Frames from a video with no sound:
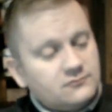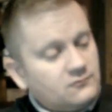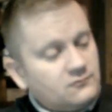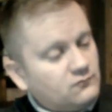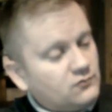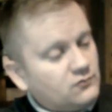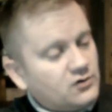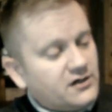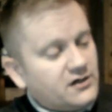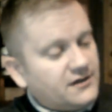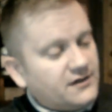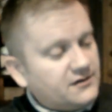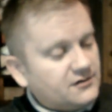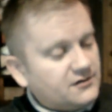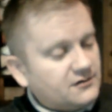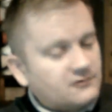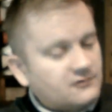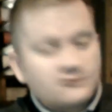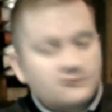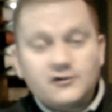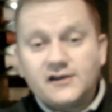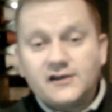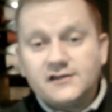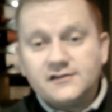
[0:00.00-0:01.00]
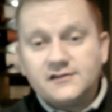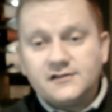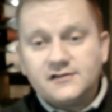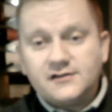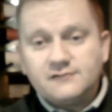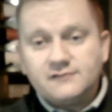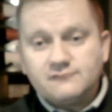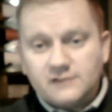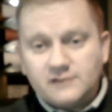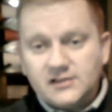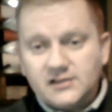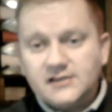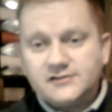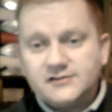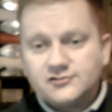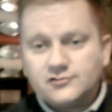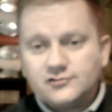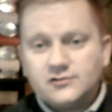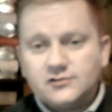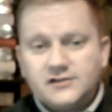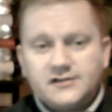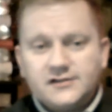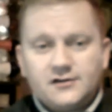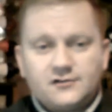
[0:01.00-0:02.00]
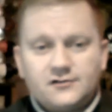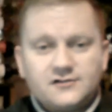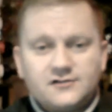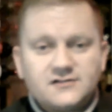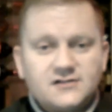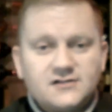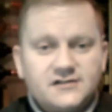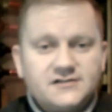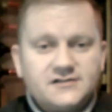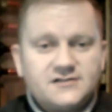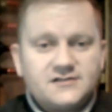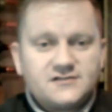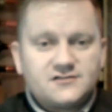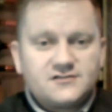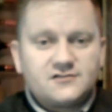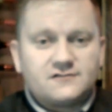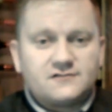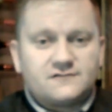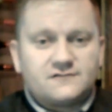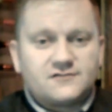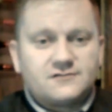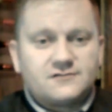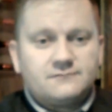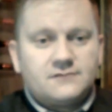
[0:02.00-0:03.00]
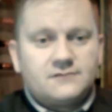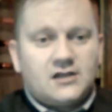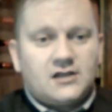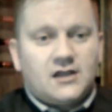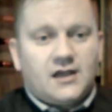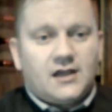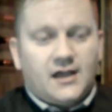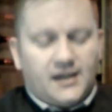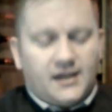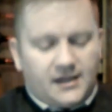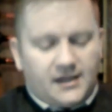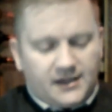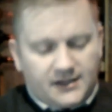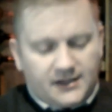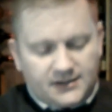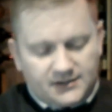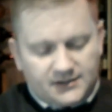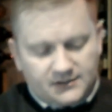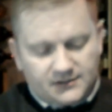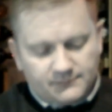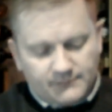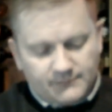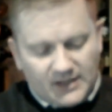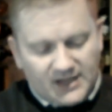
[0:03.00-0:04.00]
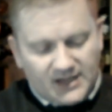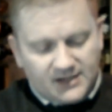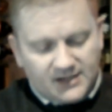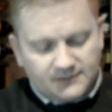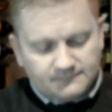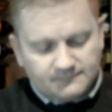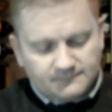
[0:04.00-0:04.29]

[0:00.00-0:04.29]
will get the credit that it really, truly, honestly deserves. And the men